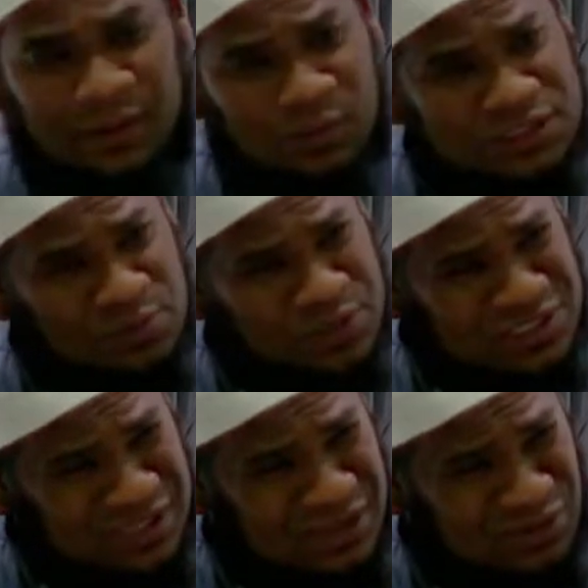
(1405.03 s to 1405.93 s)
I think
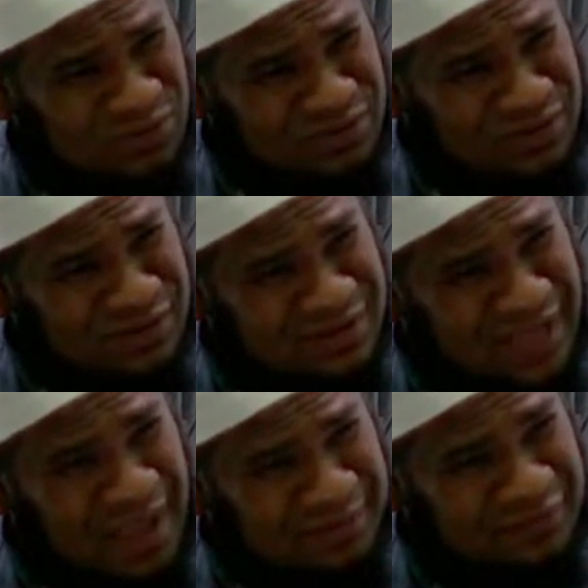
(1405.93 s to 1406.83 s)
we stick to
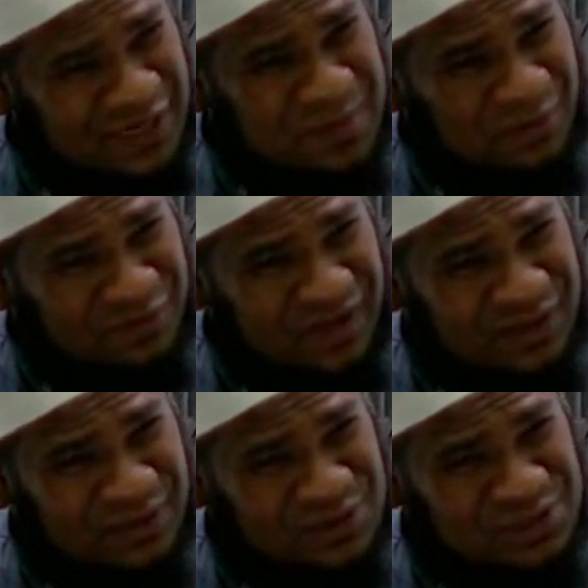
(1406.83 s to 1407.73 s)
the time frame
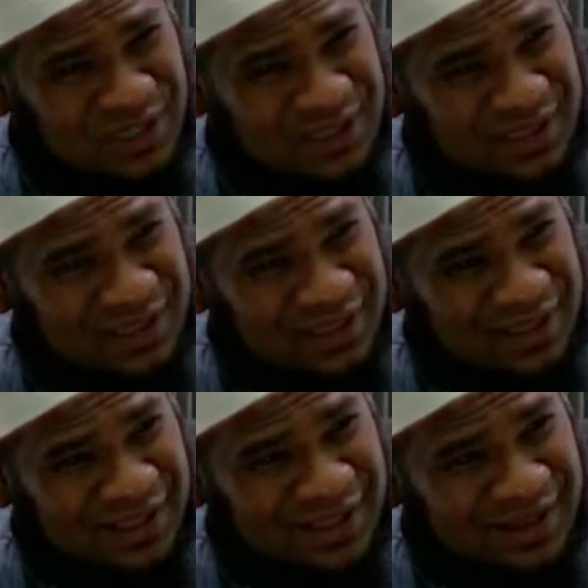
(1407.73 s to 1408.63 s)
of hayd, inshallah,
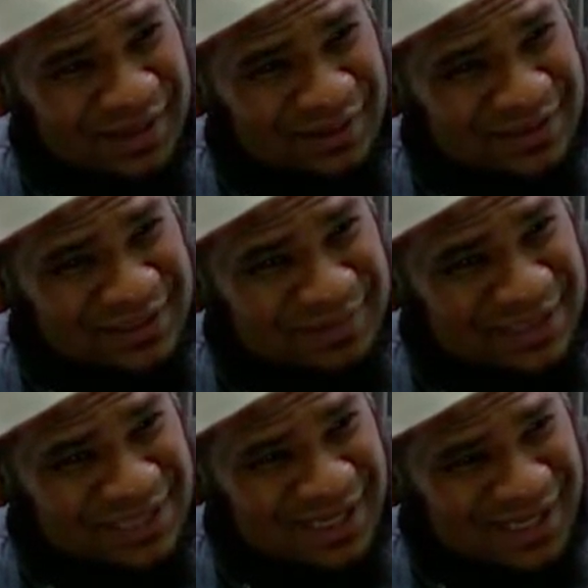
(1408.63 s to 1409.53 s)
because
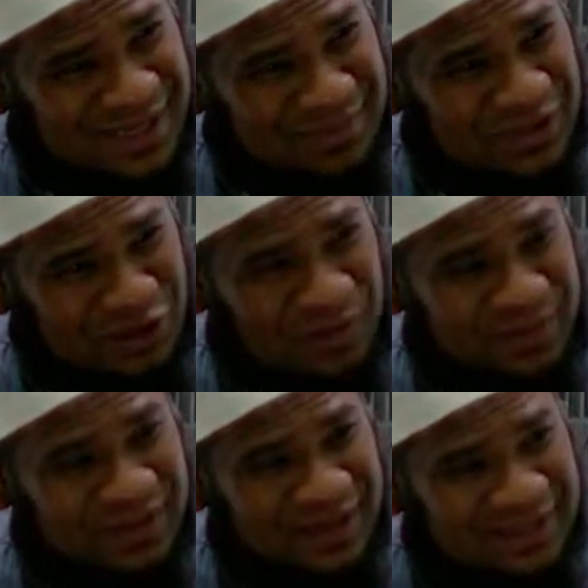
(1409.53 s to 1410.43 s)
the masala can be
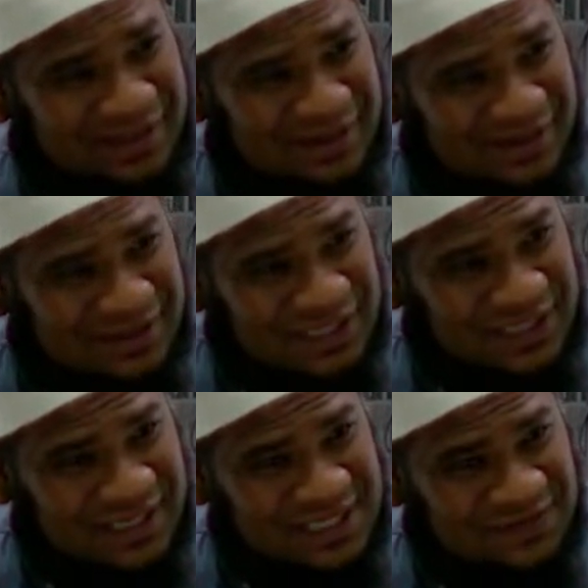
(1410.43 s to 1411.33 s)
complicated.
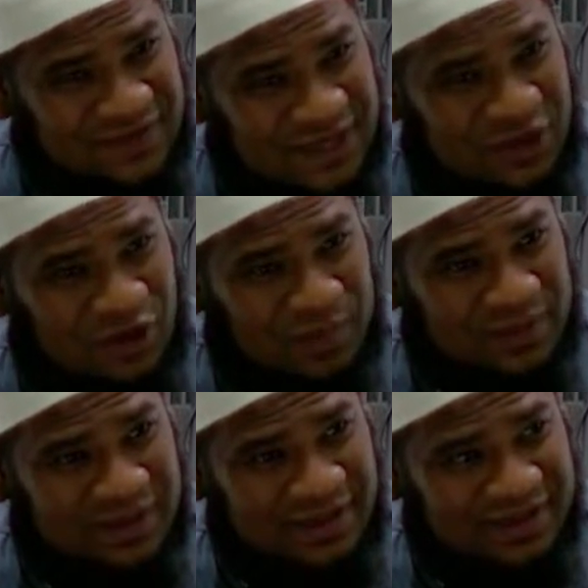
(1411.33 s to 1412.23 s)
It is very
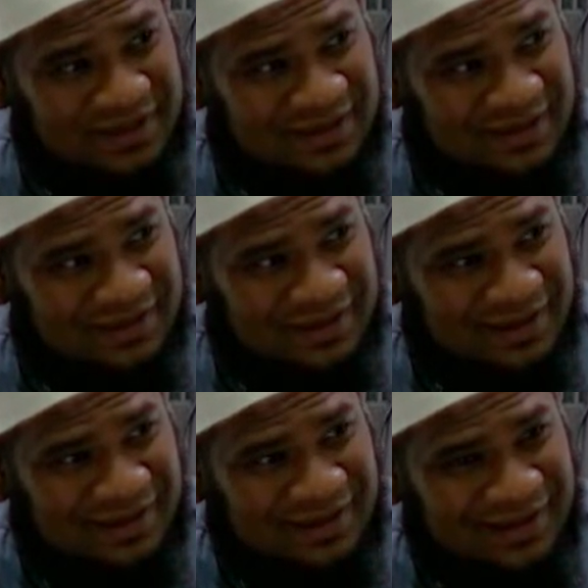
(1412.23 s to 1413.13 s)
complicated.
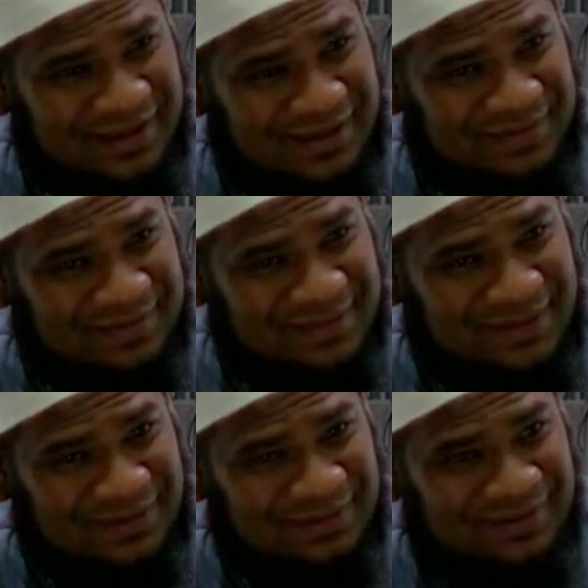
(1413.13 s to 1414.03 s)

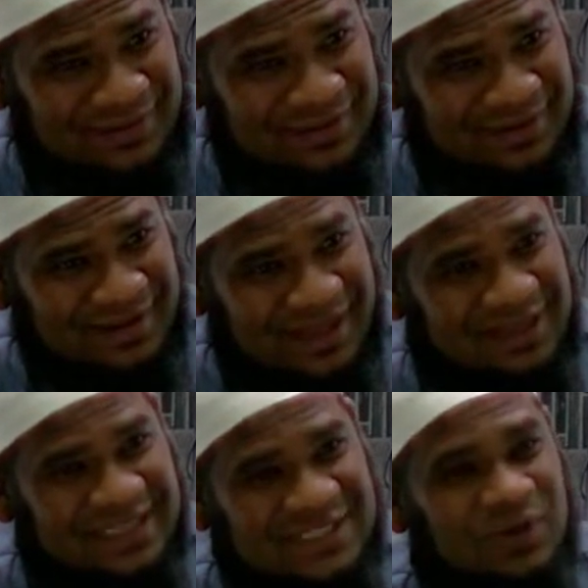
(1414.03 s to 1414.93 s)
So,
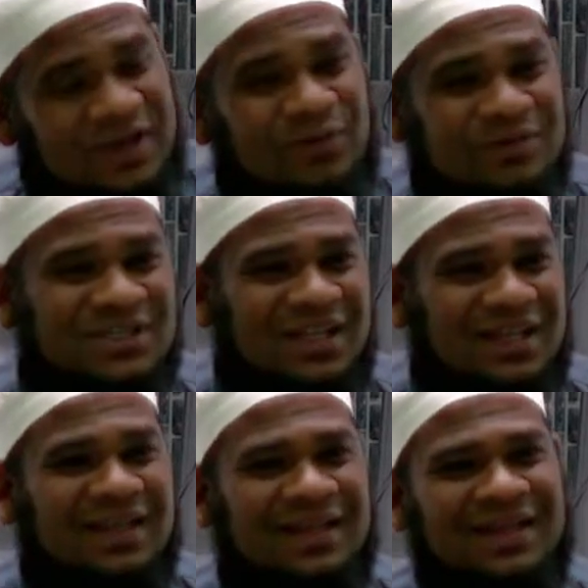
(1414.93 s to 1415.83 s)
at least we know,
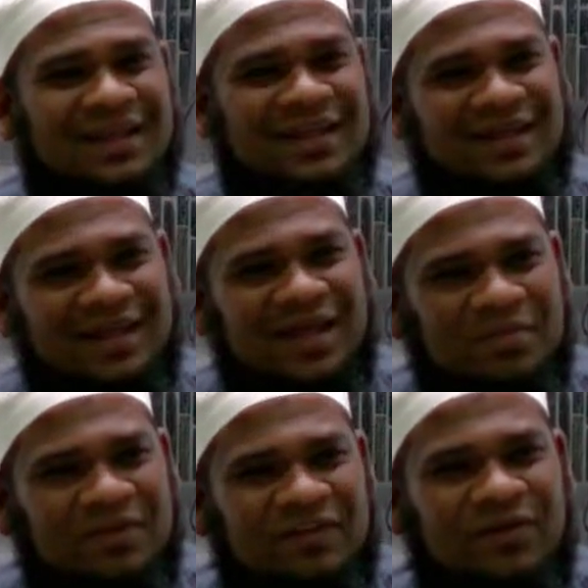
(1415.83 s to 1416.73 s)
inshallah,
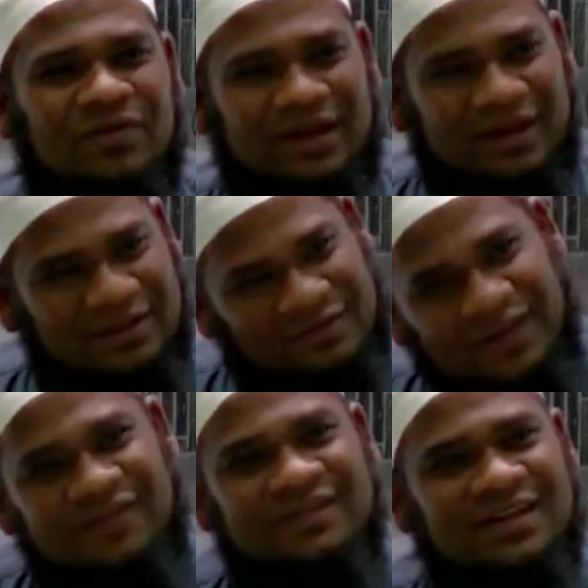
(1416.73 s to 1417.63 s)
my vrouw kan
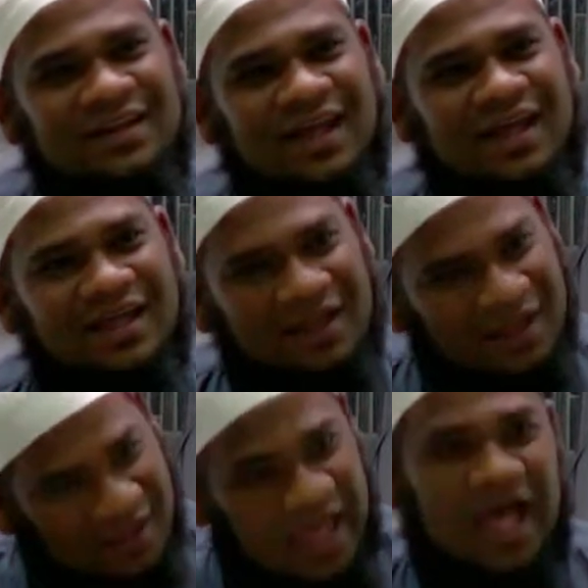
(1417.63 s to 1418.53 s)
net 15 dae
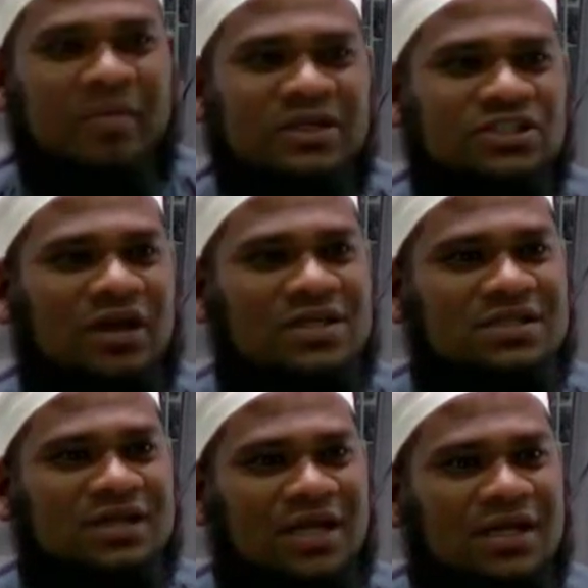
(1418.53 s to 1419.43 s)
haar
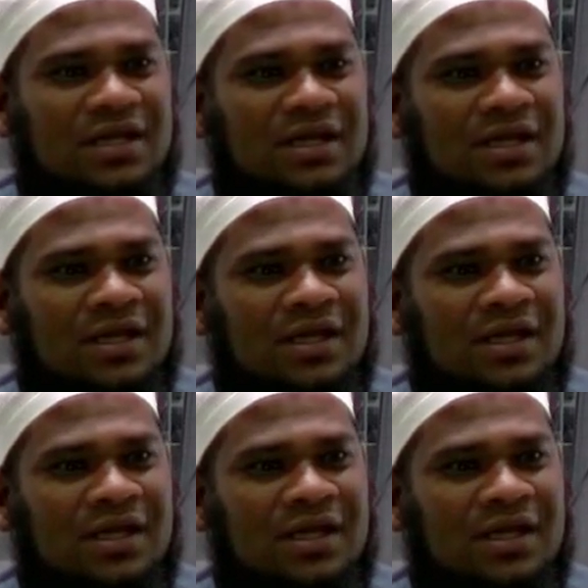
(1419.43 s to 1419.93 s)
menstruation het.